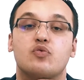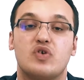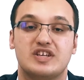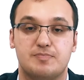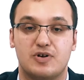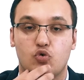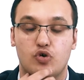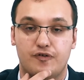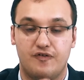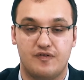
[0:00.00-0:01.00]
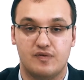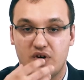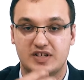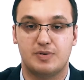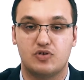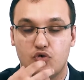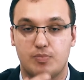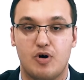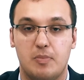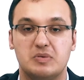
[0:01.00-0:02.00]
to get respiratory
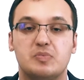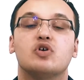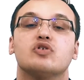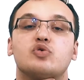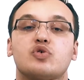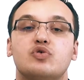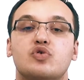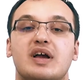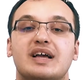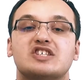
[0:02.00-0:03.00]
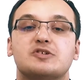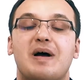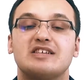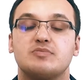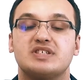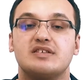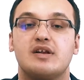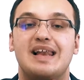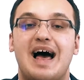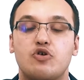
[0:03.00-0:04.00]
respiratory problems because you, you can get spasms
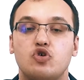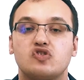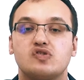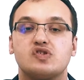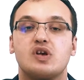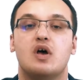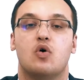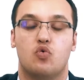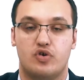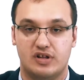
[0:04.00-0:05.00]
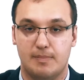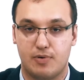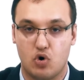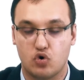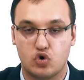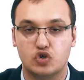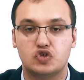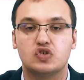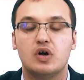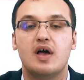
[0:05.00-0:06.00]
in the larynx or in the
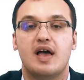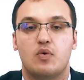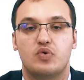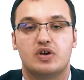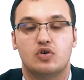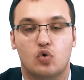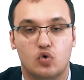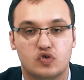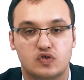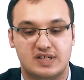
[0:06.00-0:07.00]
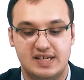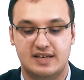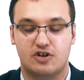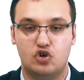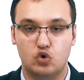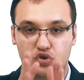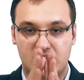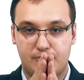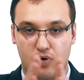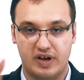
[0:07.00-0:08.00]
bronchus, and we can also see the
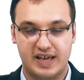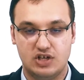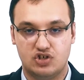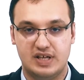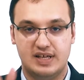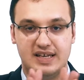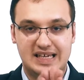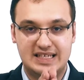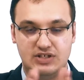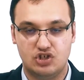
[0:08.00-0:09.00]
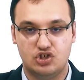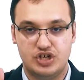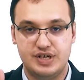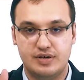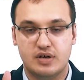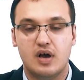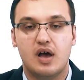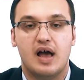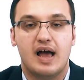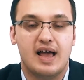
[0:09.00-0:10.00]
QT prolongation in the ECG,
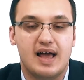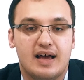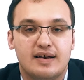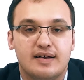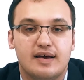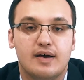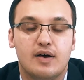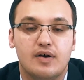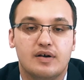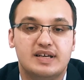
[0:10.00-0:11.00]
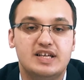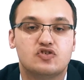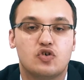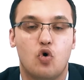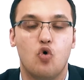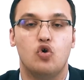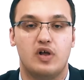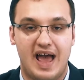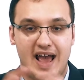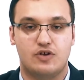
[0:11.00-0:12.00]
and uh, these are
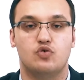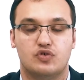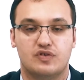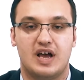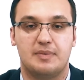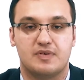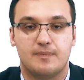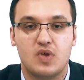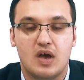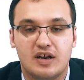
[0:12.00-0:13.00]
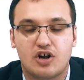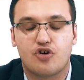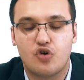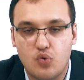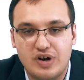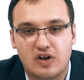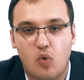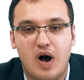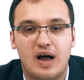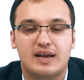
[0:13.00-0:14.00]
all acute types. The
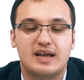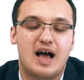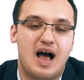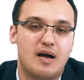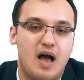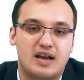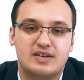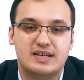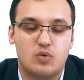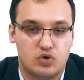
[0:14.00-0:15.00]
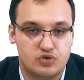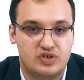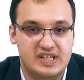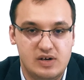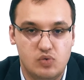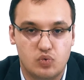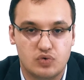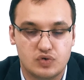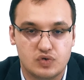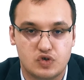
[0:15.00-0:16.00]
chronic one I, I didn't want to
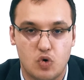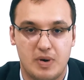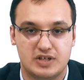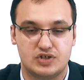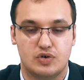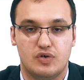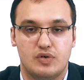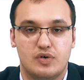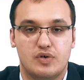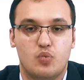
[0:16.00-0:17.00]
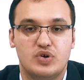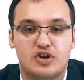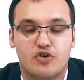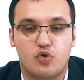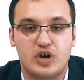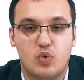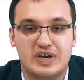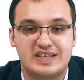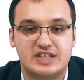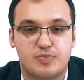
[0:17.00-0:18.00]
deal so much uh, with the
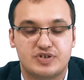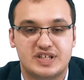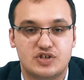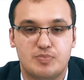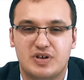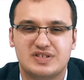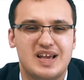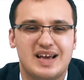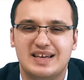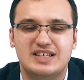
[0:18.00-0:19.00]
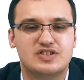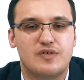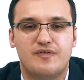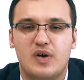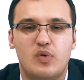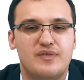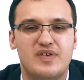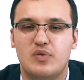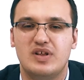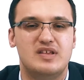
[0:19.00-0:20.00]
chronic one in this presentation because these are
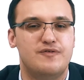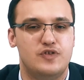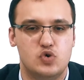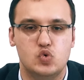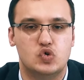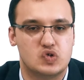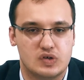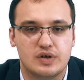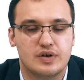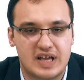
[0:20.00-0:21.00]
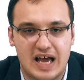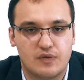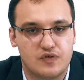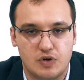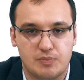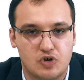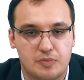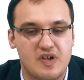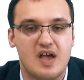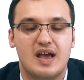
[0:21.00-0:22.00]
very, very diffuse uh, kind of
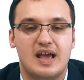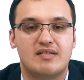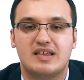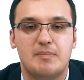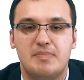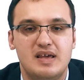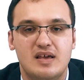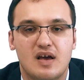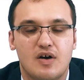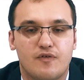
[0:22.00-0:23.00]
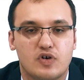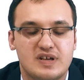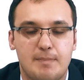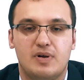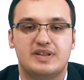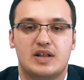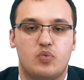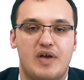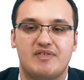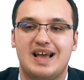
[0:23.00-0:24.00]
symptoms. It can be, for example,
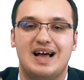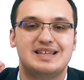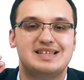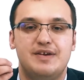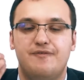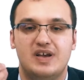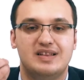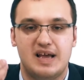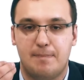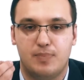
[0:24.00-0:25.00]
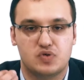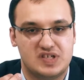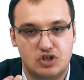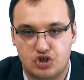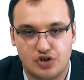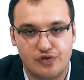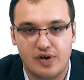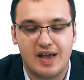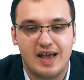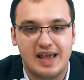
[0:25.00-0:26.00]
that we have calcific
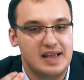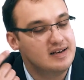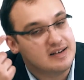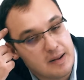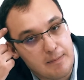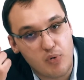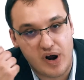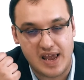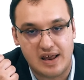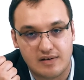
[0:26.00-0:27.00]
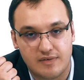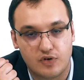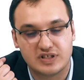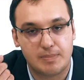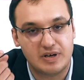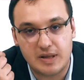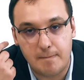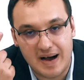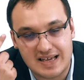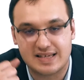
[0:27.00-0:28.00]
deposition in the brain, for example, in
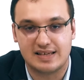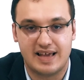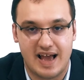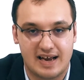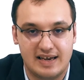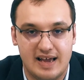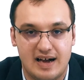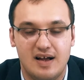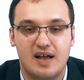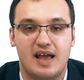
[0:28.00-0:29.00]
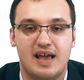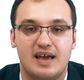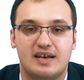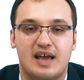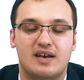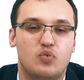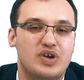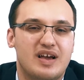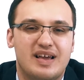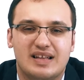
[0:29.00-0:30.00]
the basal ganglia, and,
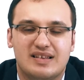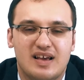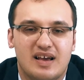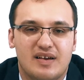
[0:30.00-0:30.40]
and we can get